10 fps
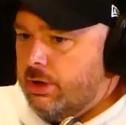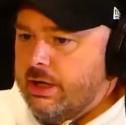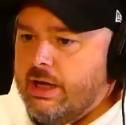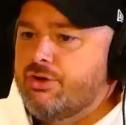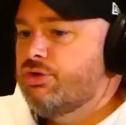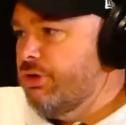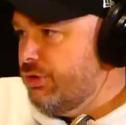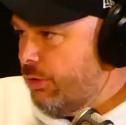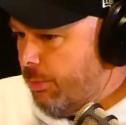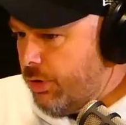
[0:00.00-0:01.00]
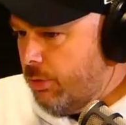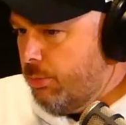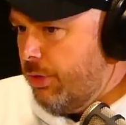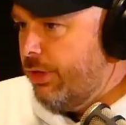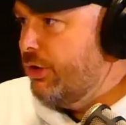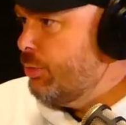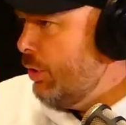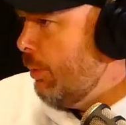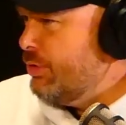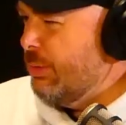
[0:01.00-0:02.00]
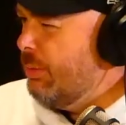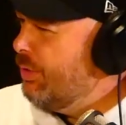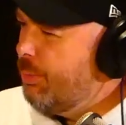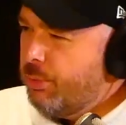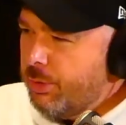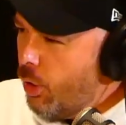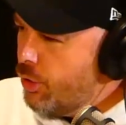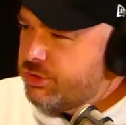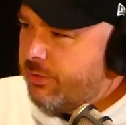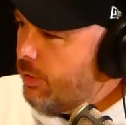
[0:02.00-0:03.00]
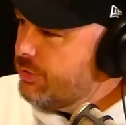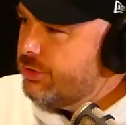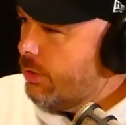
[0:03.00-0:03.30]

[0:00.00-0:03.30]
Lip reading: Interest rates will come down and things will become cheaper. But the cost of housing